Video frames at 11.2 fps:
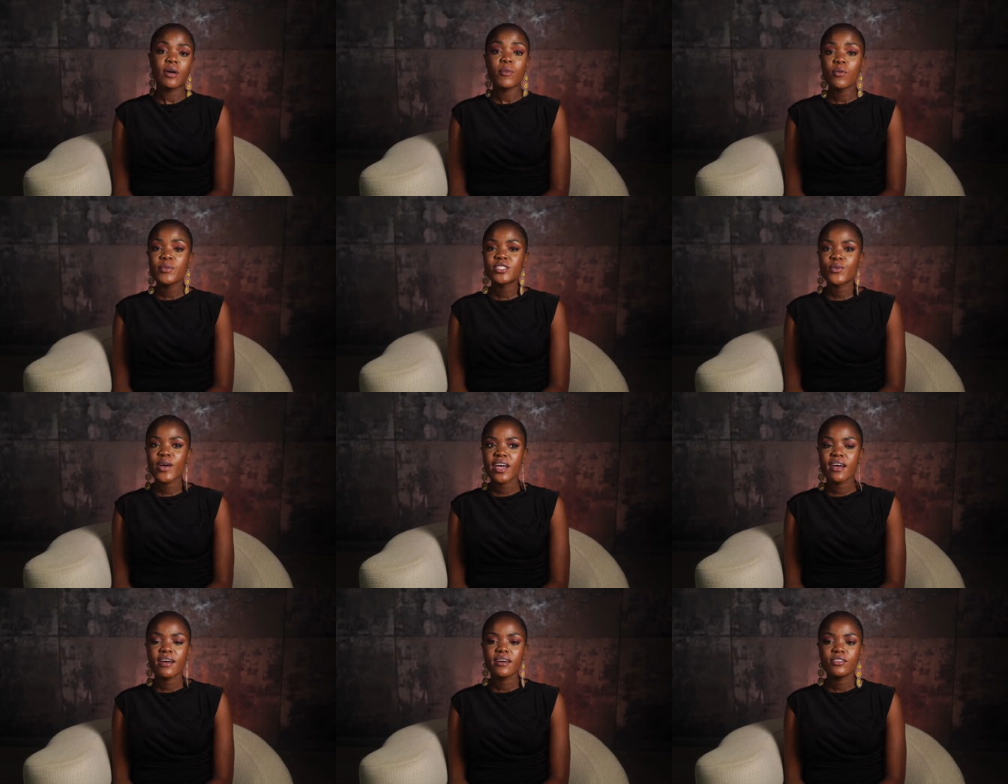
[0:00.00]
are moments
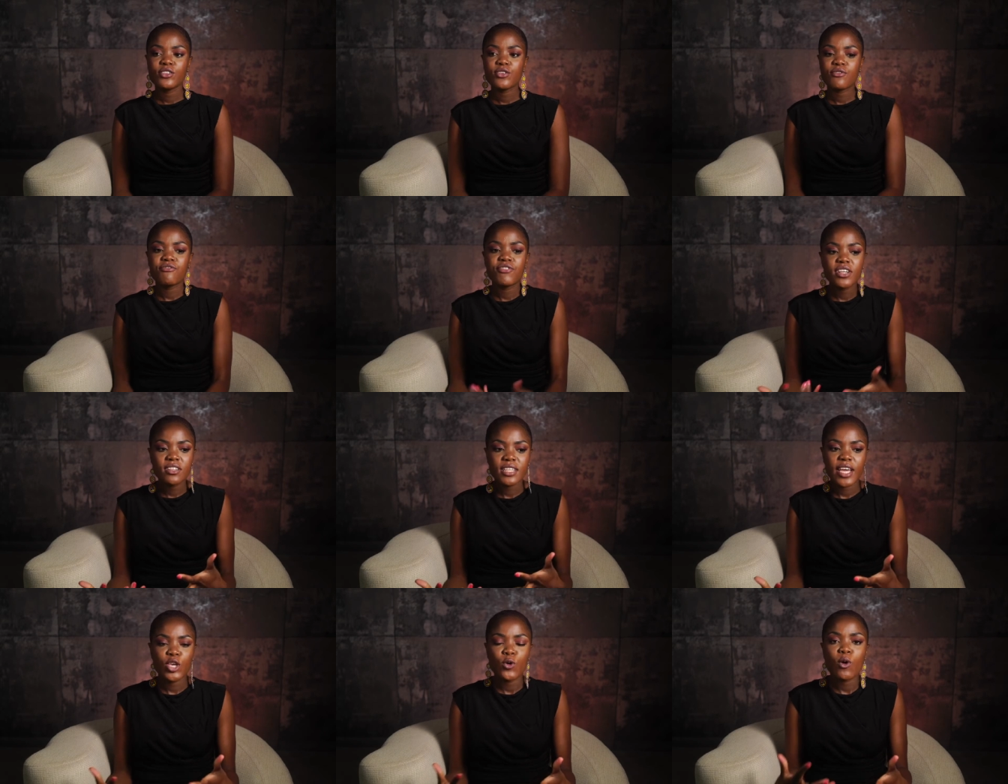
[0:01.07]
where you feel
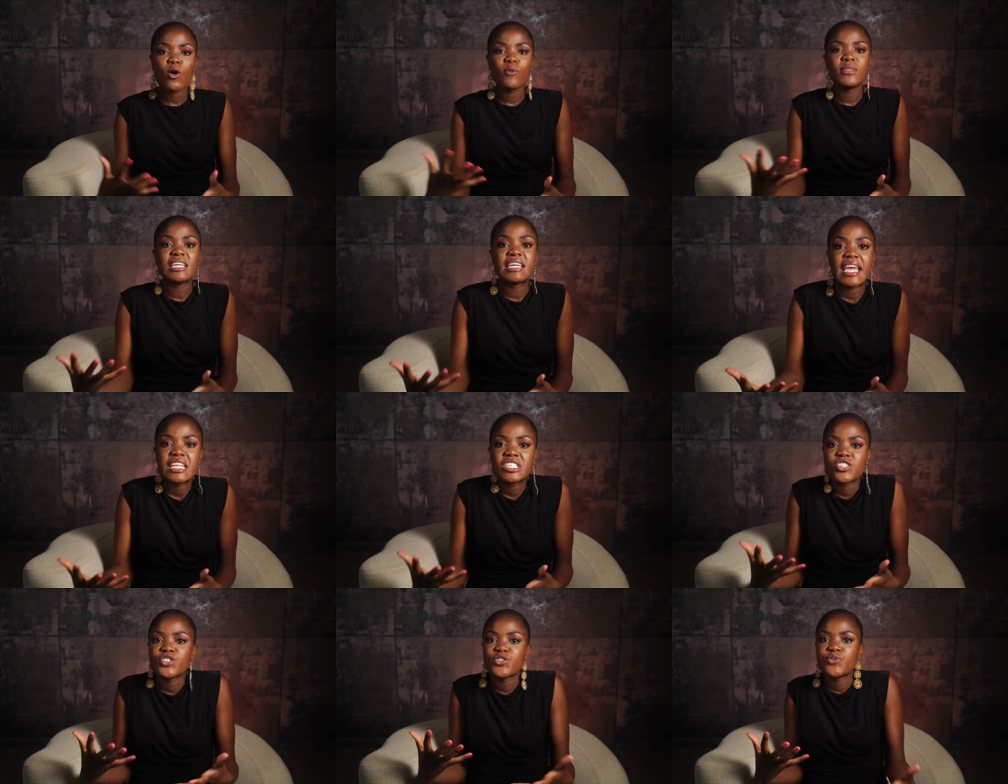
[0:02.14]
like you are
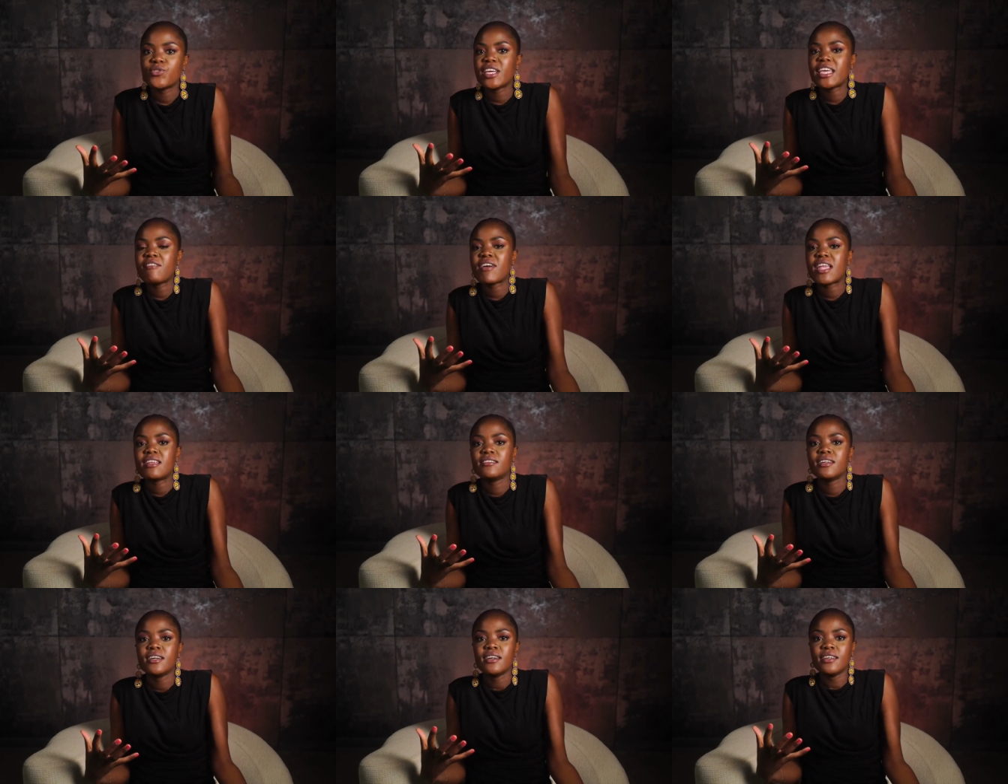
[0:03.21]
obligated to even,
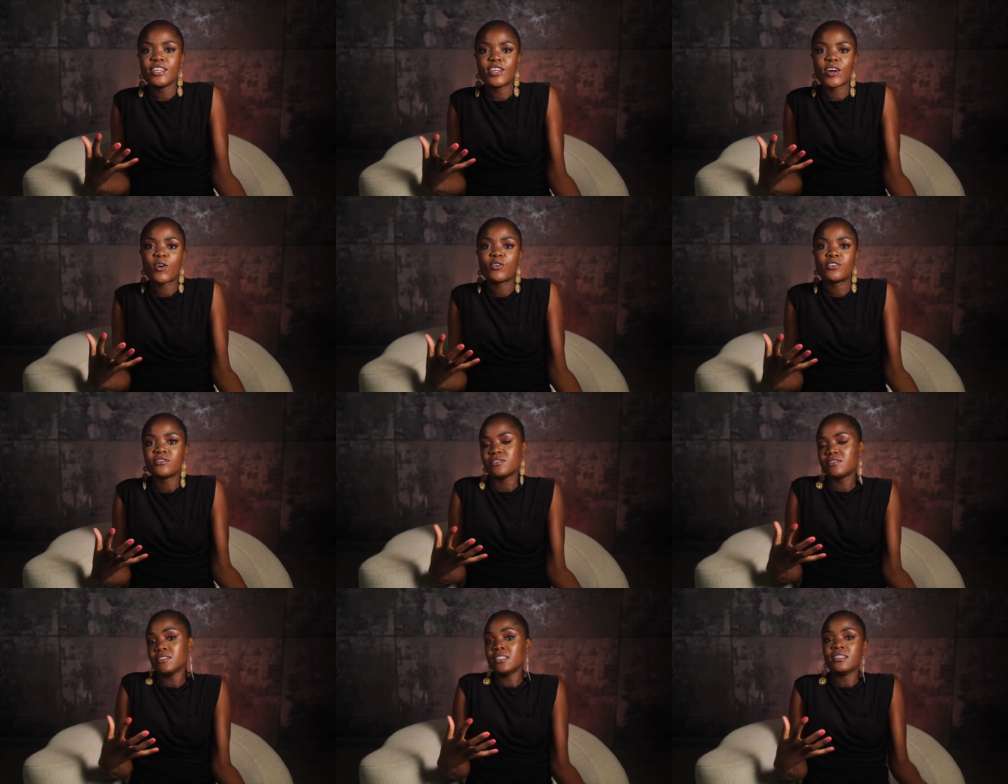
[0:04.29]
you know,
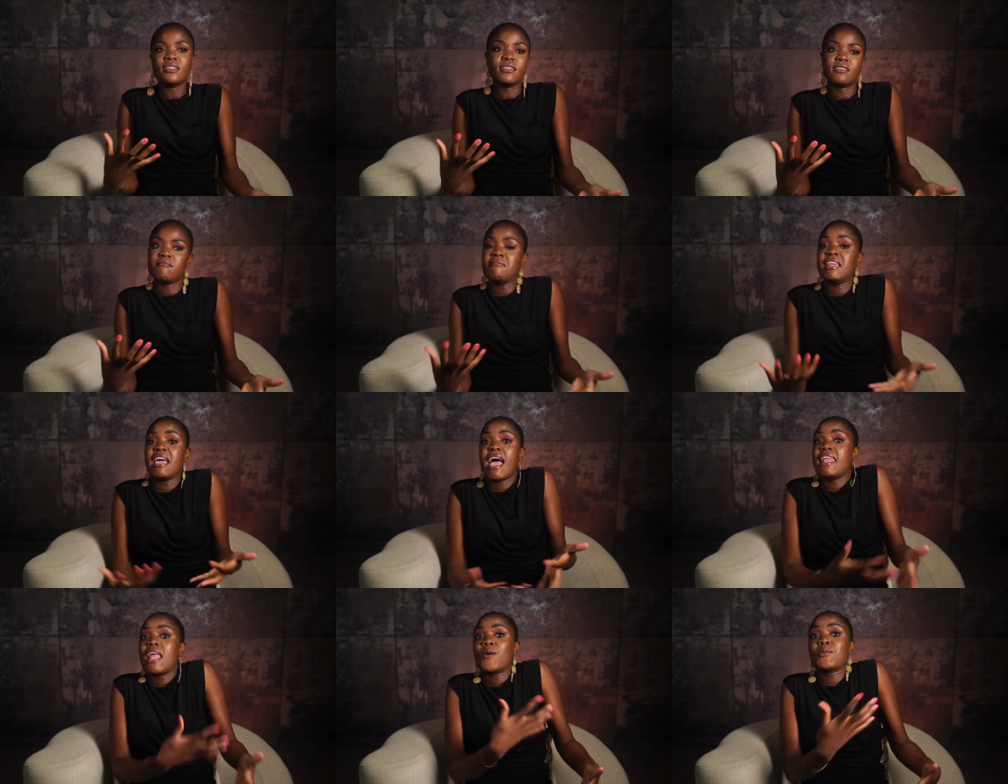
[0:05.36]

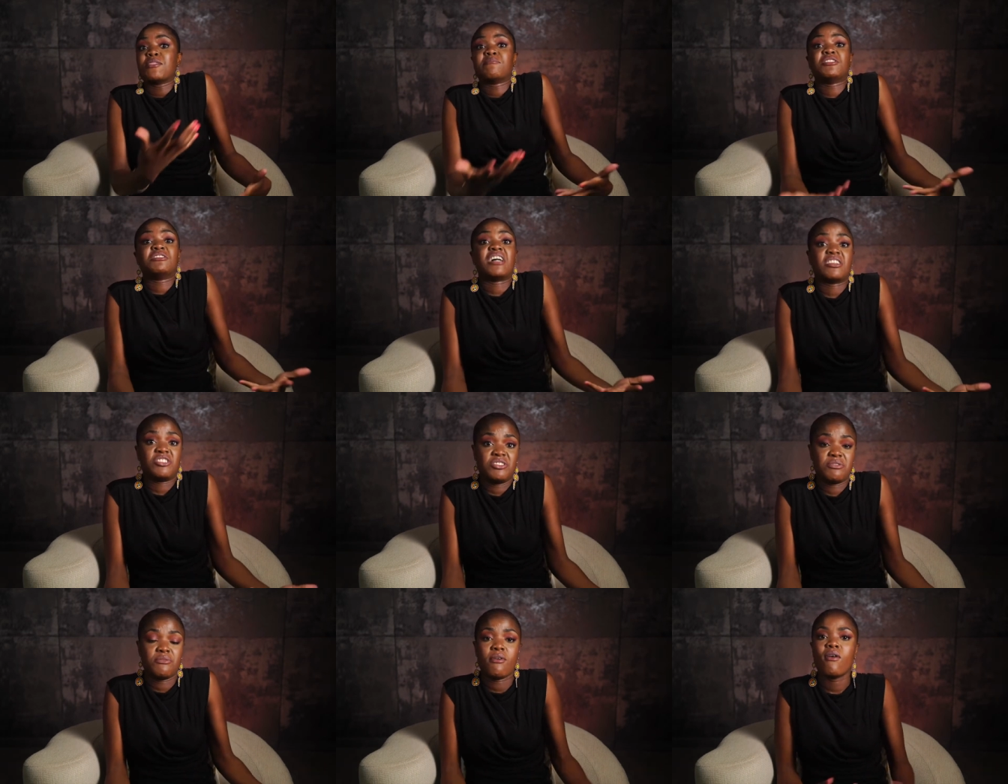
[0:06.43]
allowing them to touch
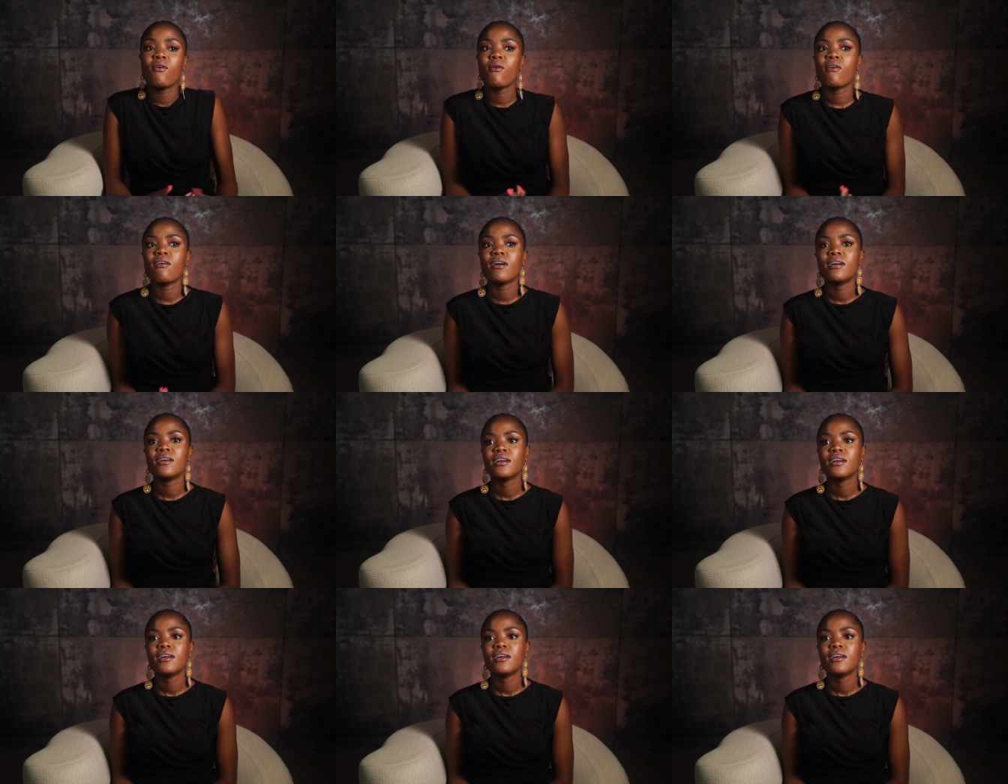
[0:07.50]
you or